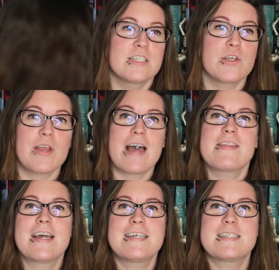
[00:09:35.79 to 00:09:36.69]
So yeah,
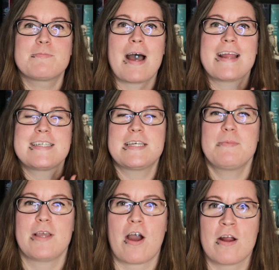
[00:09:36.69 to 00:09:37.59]
that is my
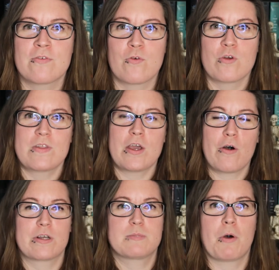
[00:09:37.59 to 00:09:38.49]
TBR for the
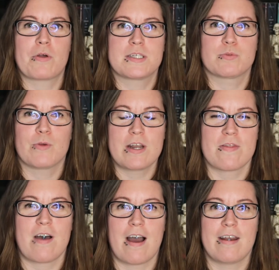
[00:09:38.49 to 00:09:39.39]
Hocus Pocus
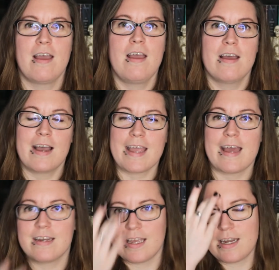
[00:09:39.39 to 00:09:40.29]
Readathon.
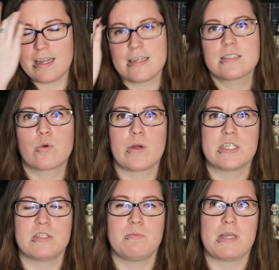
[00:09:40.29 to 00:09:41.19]
Again, it is
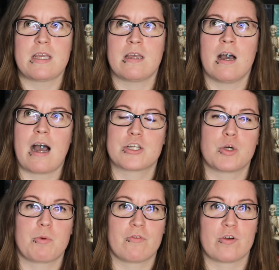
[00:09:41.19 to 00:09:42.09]
going to be
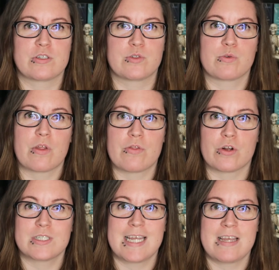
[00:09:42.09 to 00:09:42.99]
October 1st through the
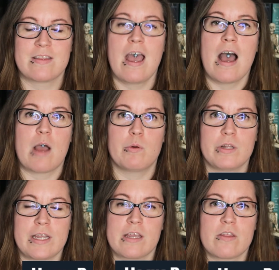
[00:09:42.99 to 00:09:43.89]
13th. I will
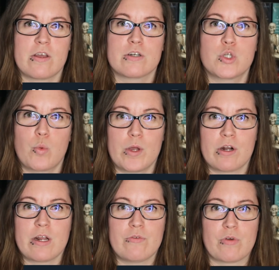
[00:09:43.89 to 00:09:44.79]
link their
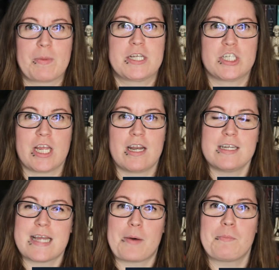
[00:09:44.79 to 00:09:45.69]
Twitter
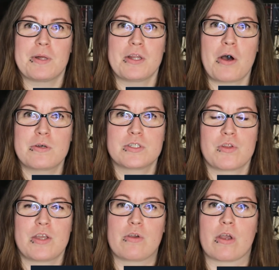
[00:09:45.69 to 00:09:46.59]
information down below so
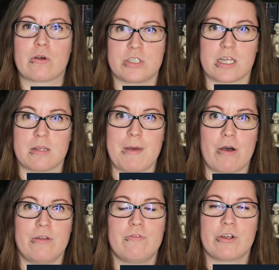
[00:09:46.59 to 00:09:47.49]
that you can go check them
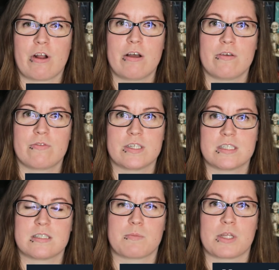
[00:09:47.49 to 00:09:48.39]
out and figure out if this
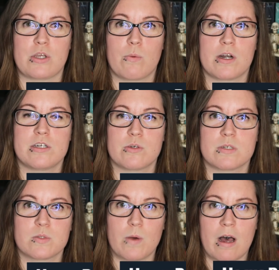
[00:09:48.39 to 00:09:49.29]
is something you want to do
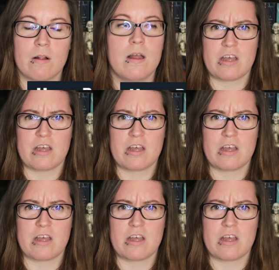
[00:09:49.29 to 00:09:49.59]
as well.